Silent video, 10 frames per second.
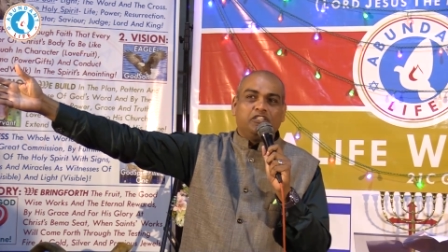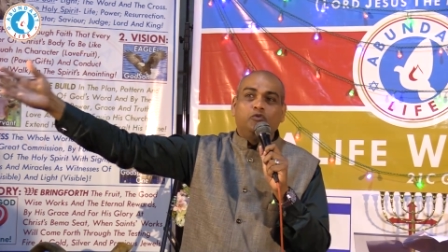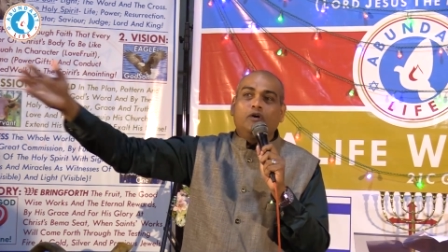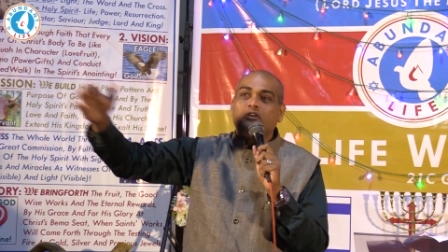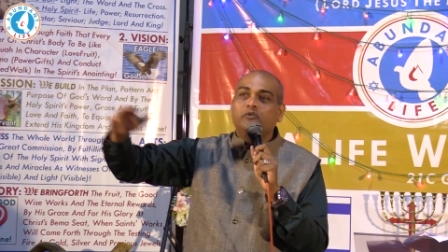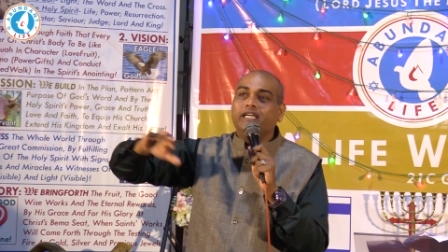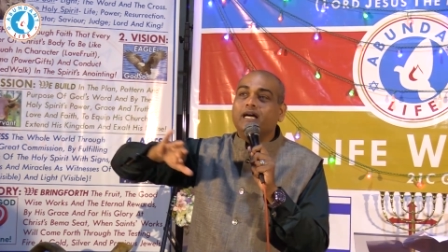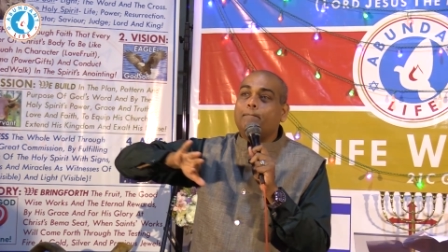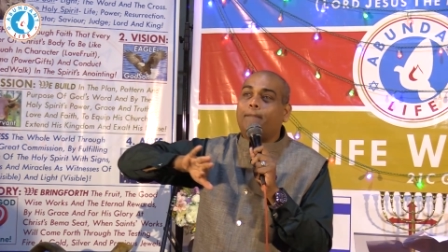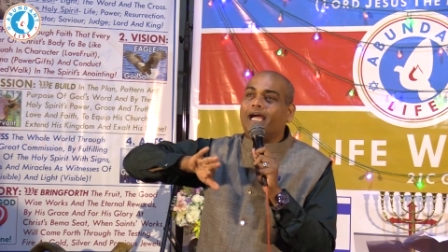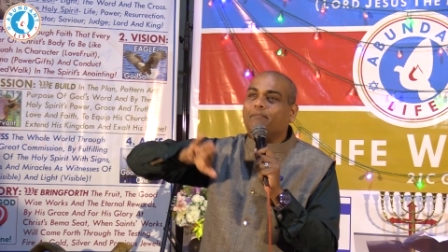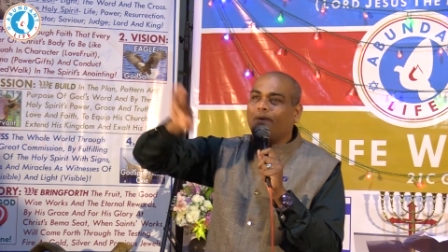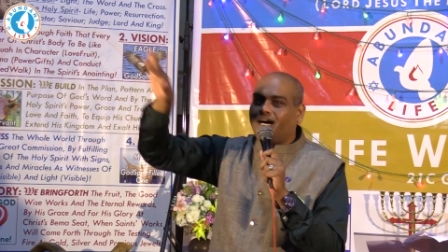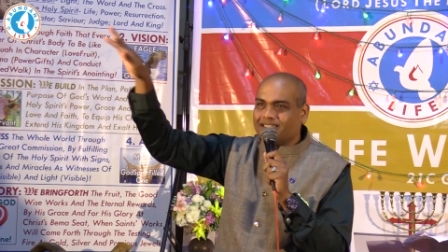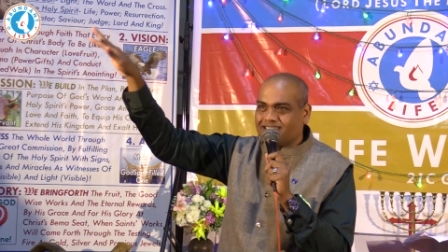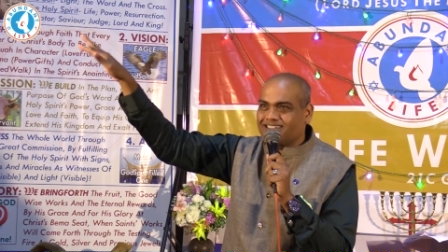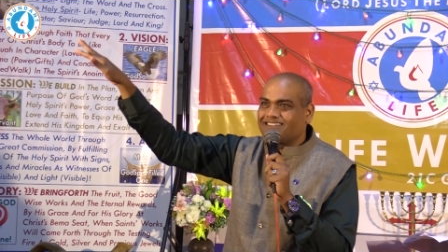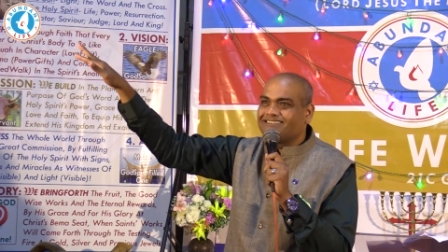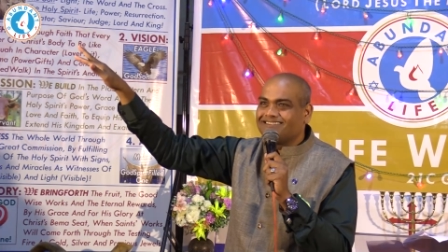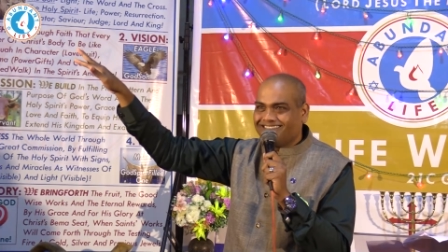You are doing a
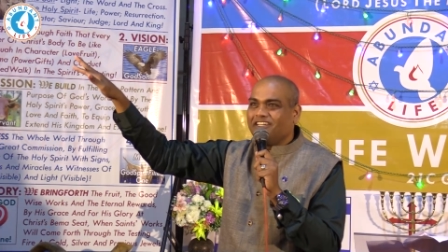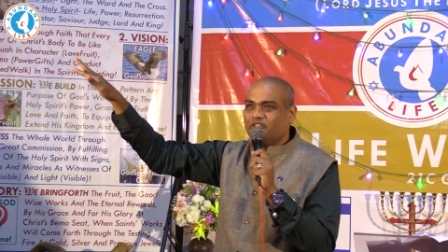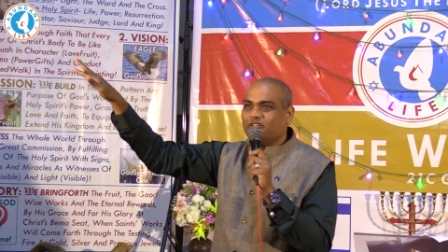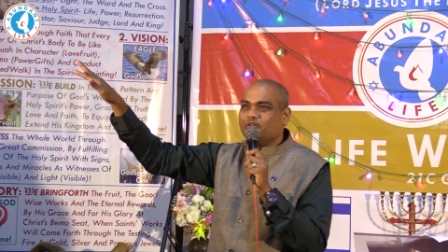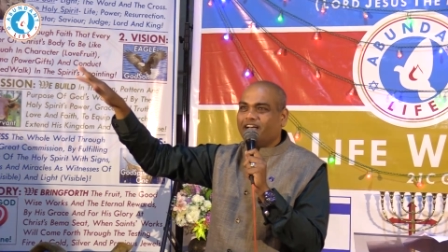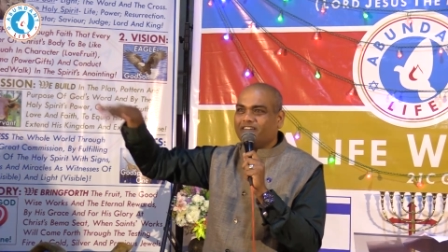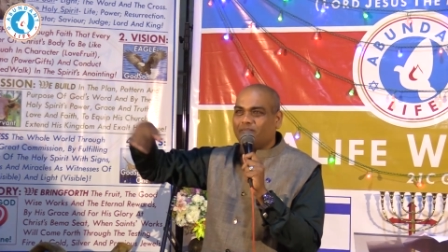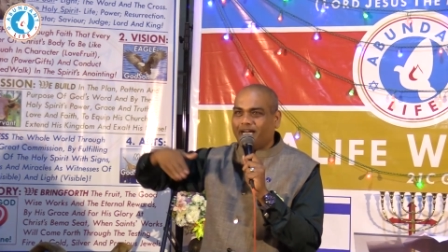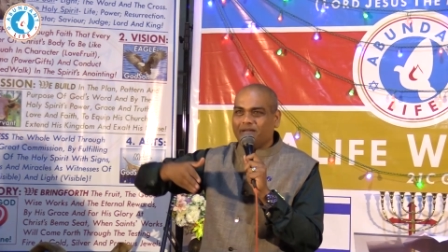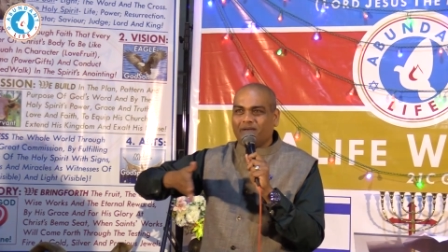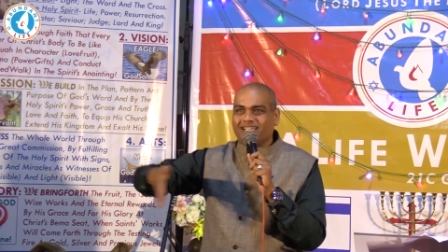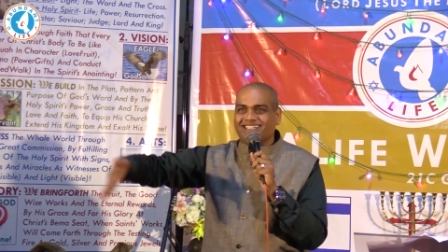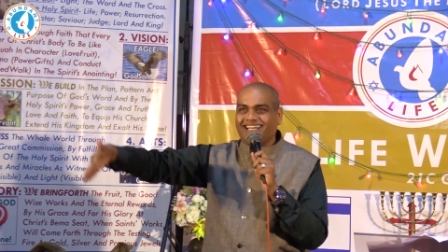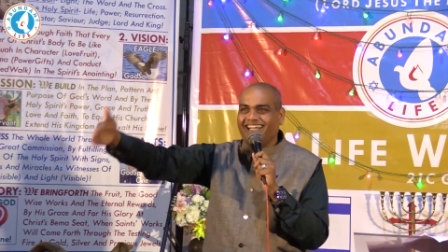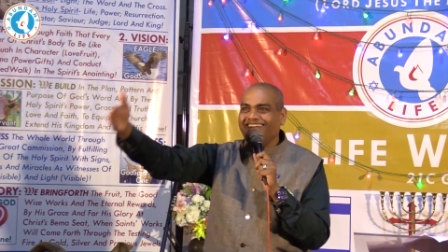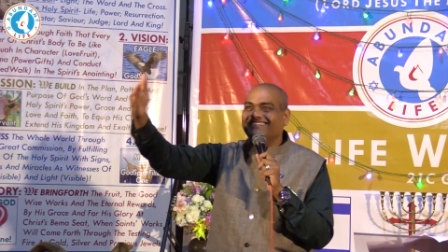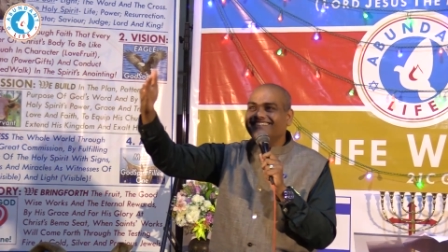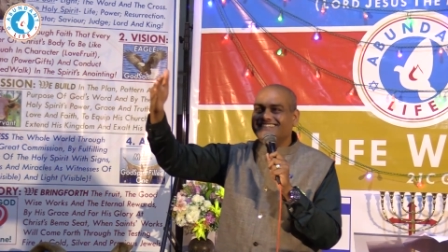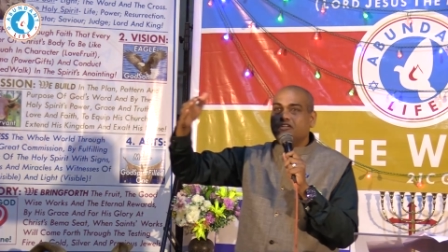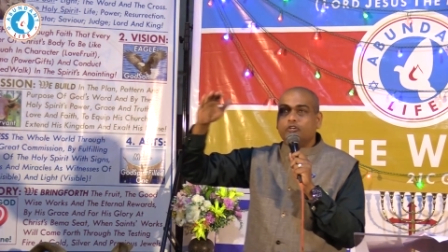bypass. You know, you have a bypass
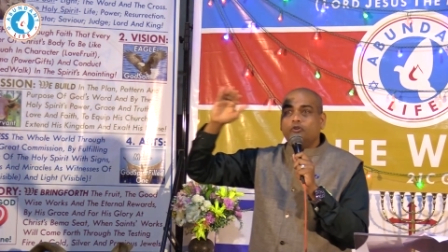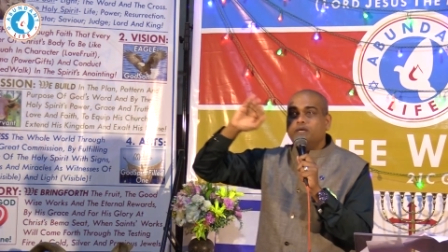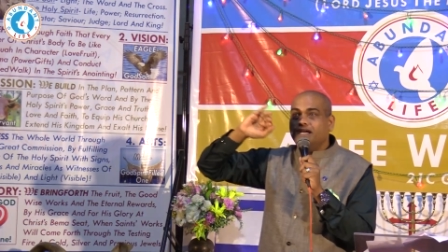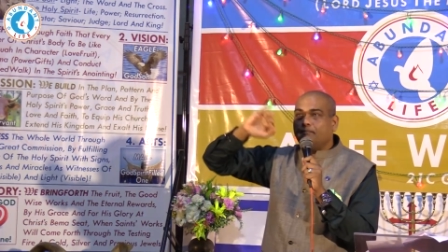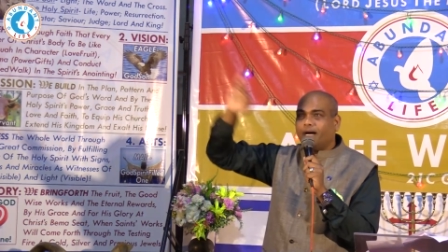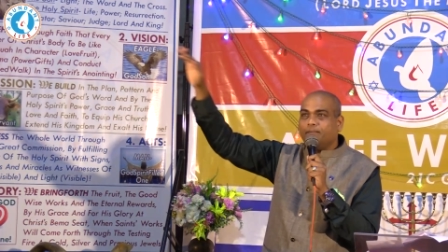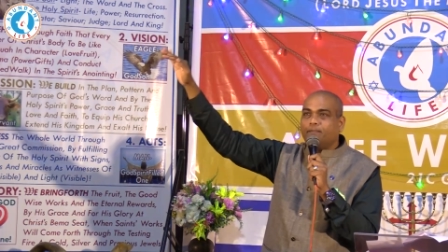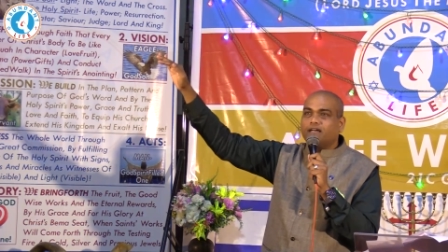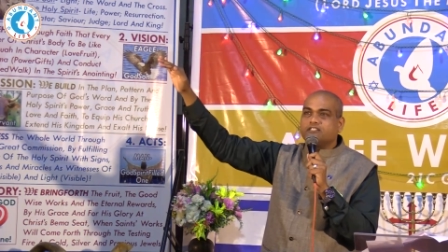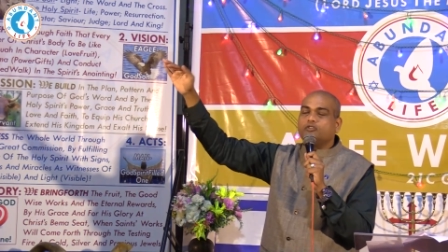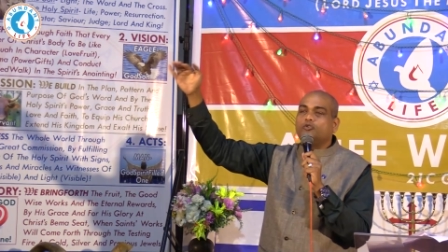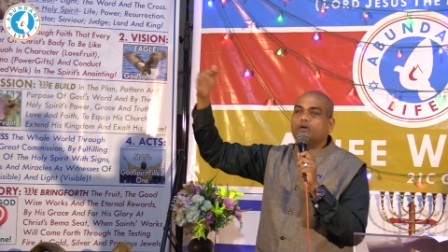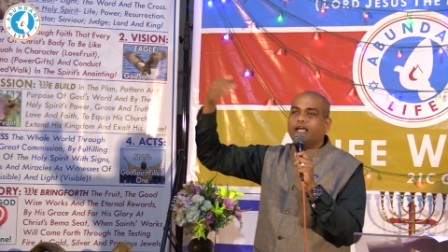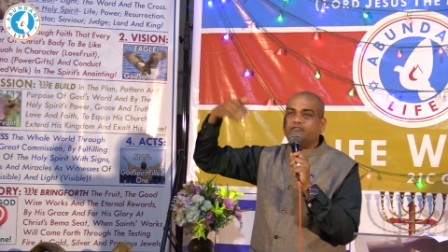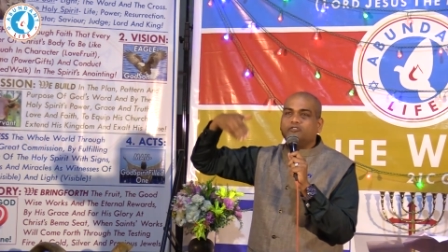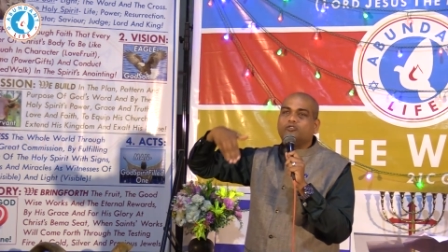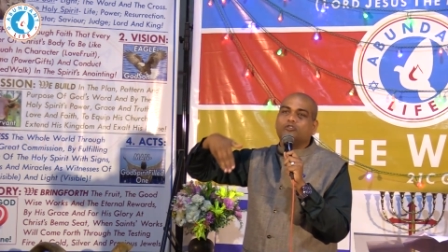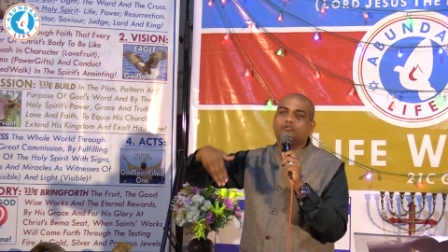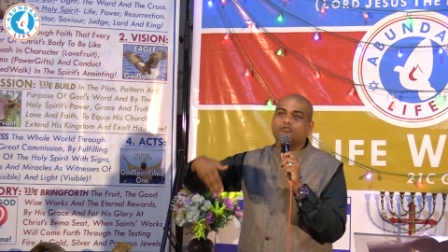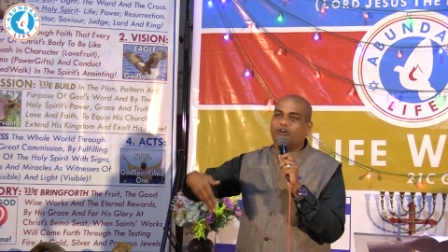lane you're doing a bypass. You don't have to
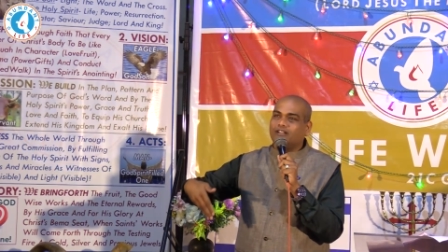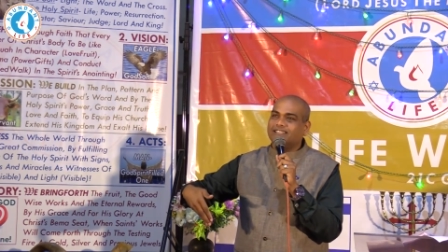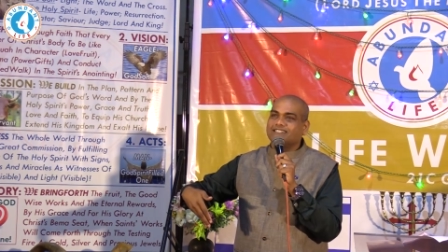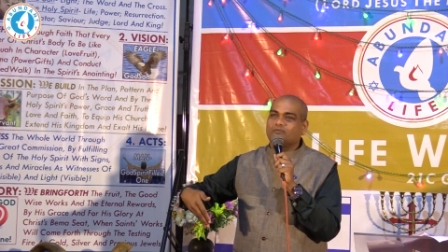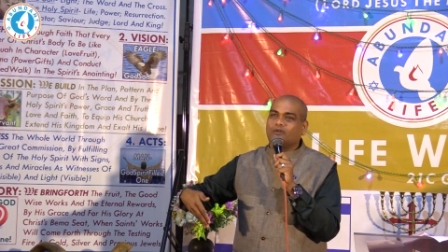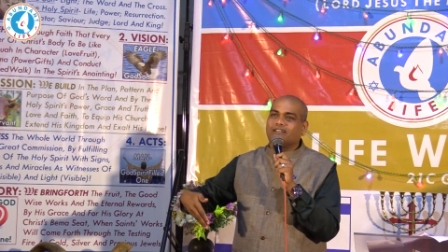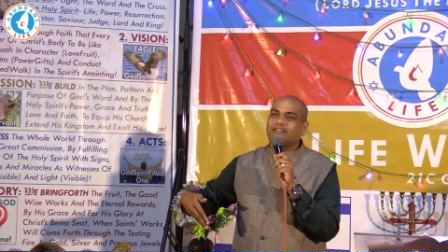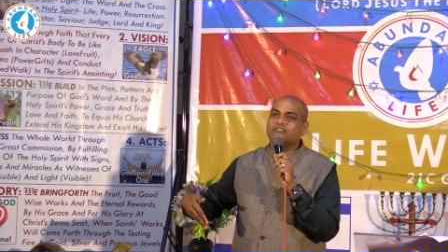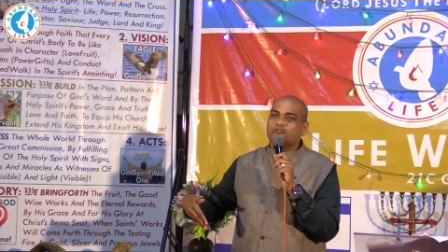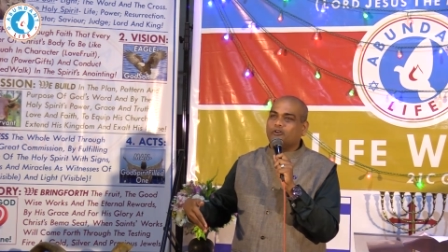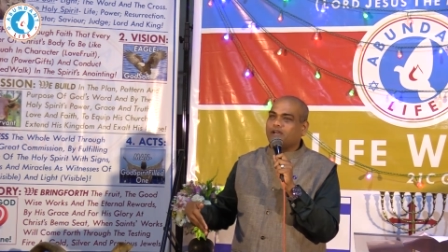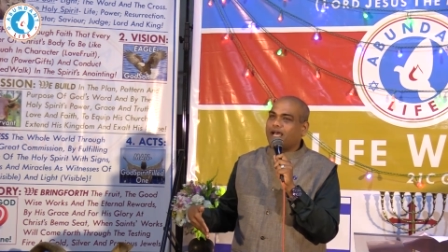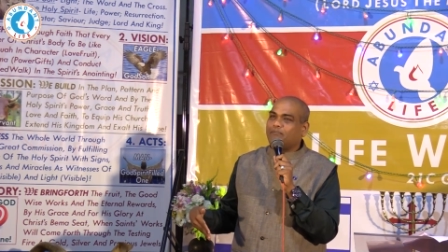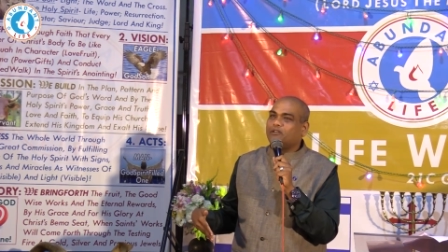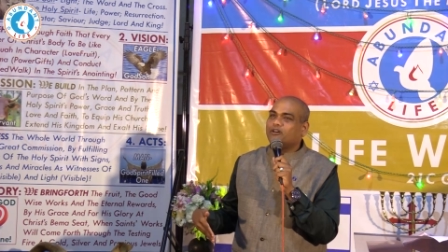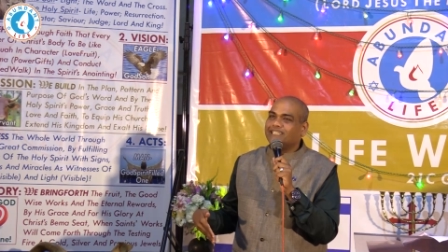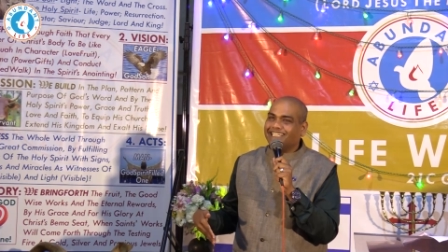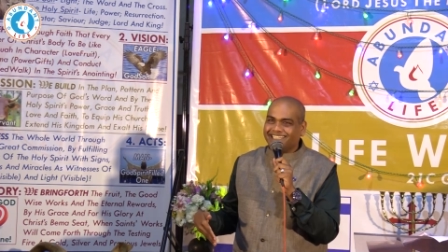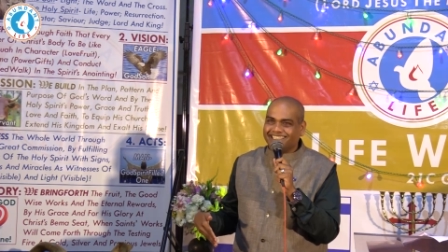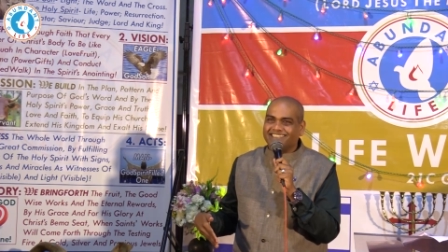go through all this, what is going to happen on
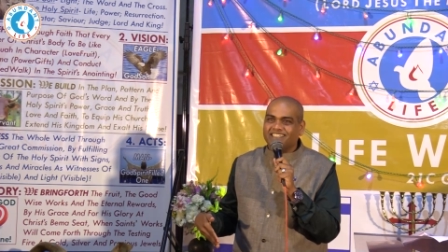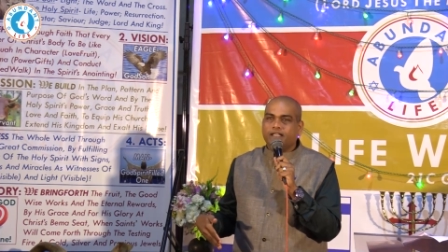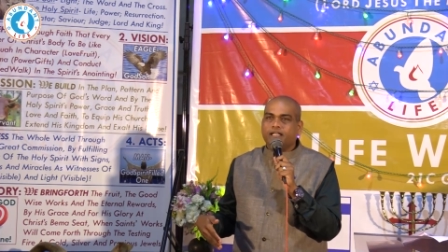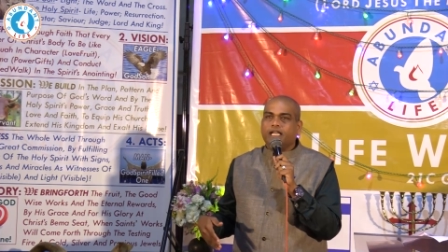the earth.